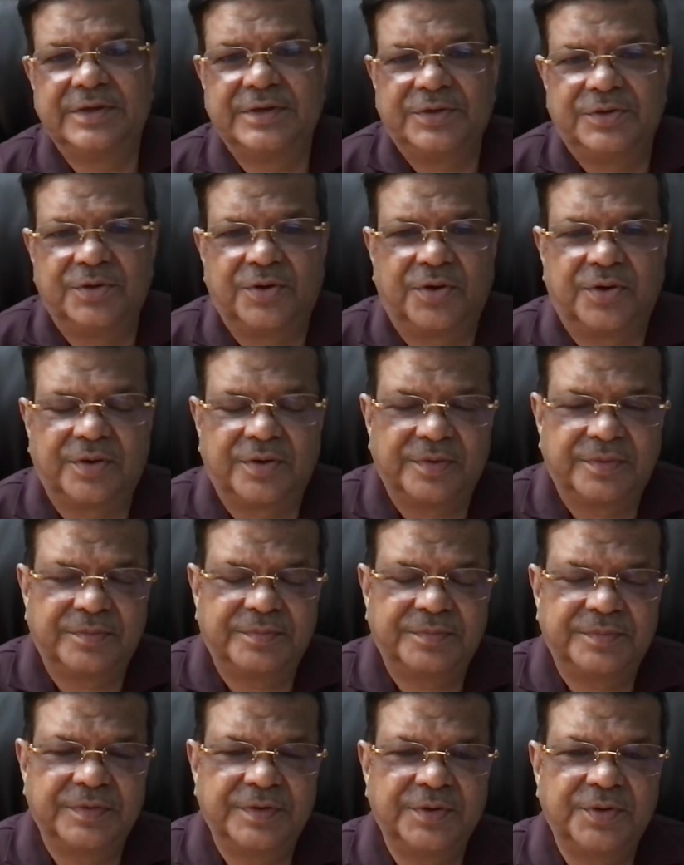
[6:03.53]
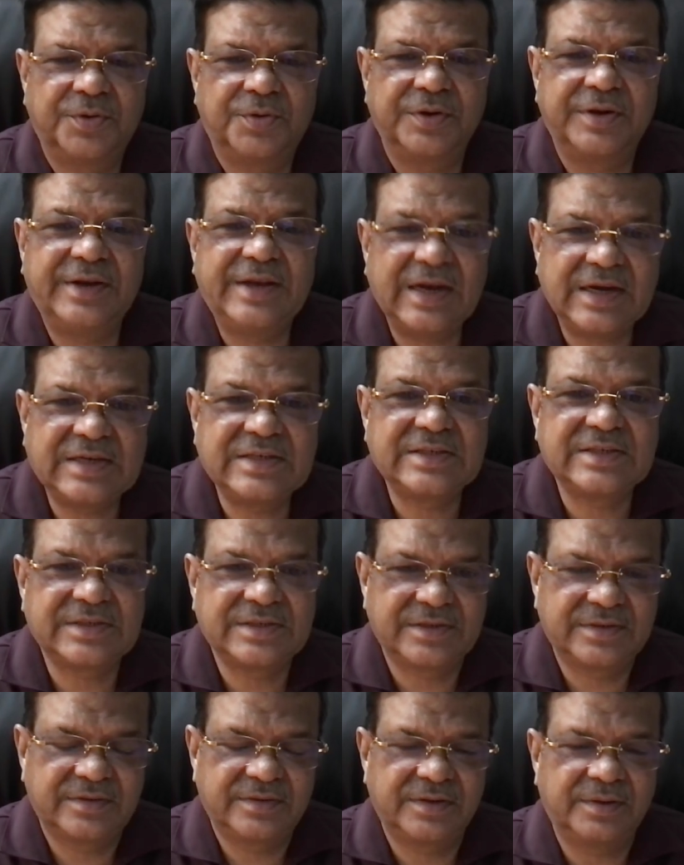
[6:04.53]
your
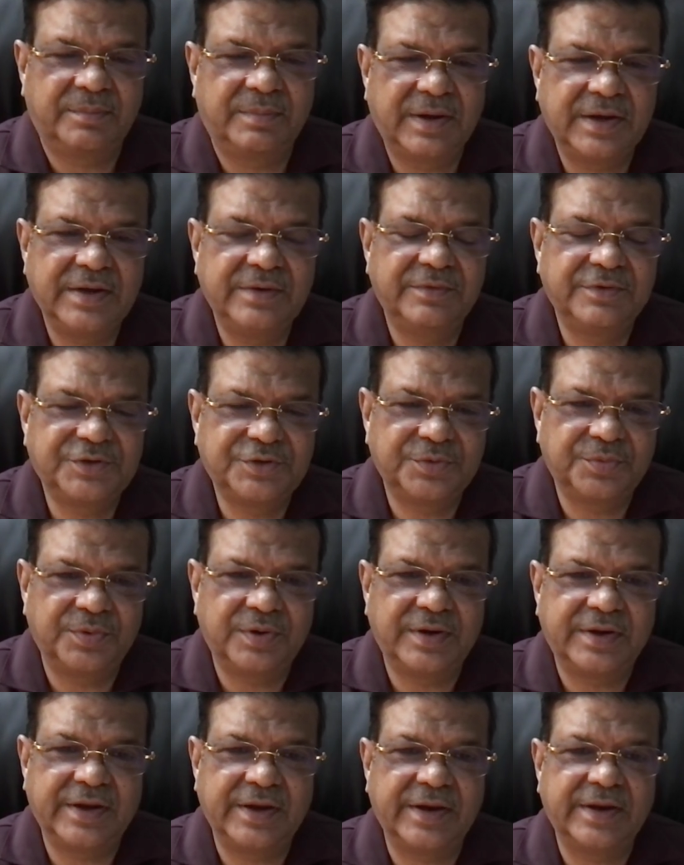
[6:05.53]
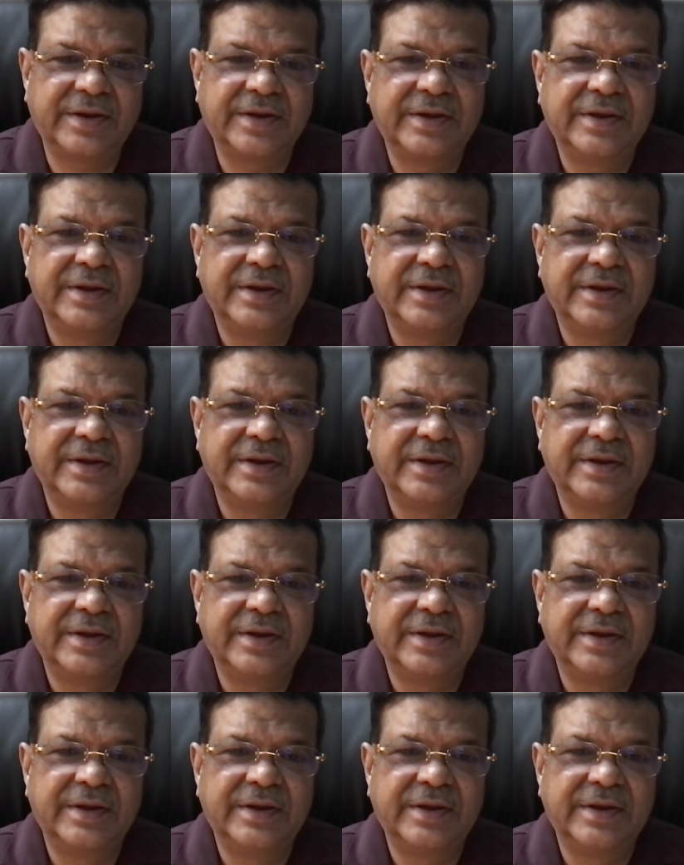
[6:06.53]
debts, the money which you will take.